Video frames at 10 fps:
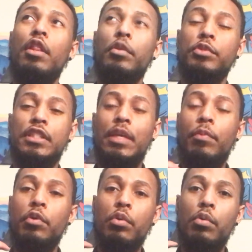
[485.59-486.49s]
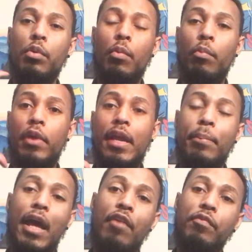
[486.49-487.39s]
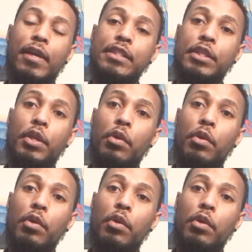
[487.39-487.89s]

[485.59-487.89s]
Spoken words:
those typical brain pathways and